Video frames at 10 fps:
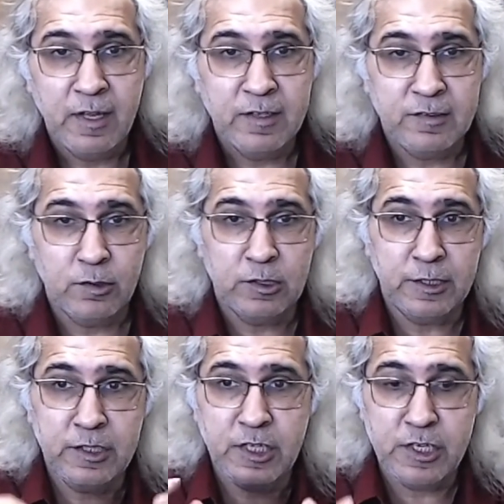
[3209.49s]
So, the
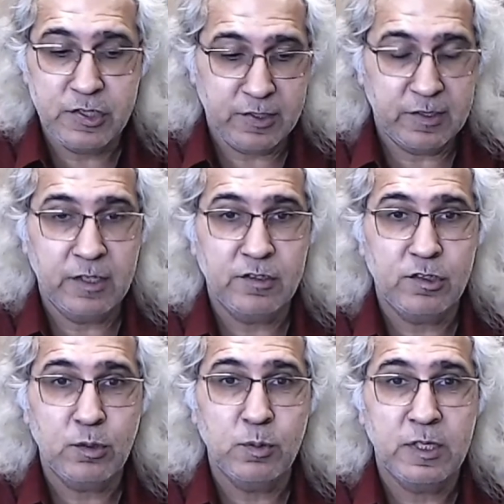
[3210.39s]
teachers and
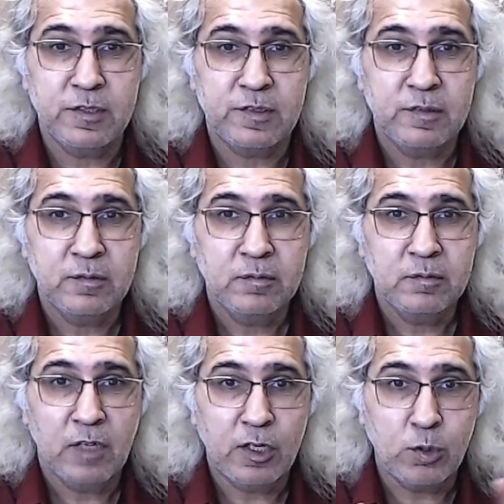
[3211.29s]
students
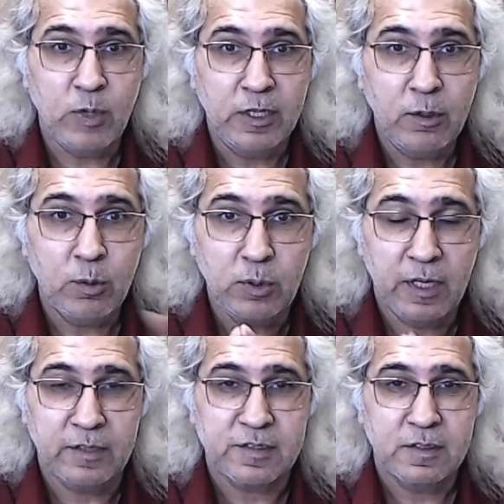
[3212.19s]
are doing two
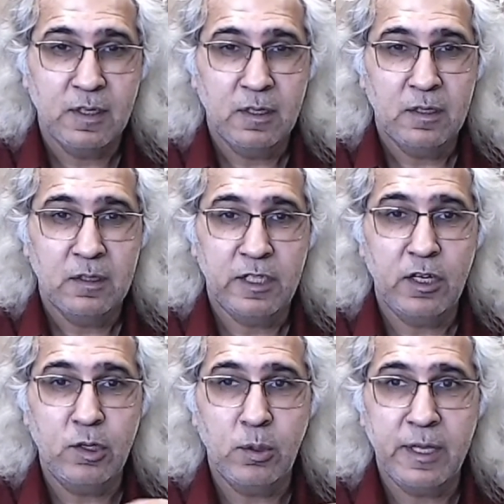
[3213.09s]
things they are
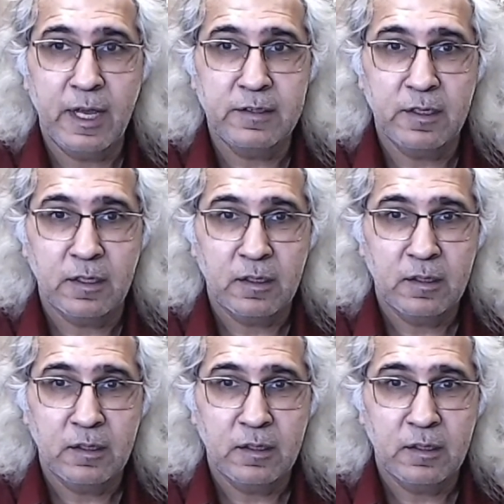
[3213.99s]
together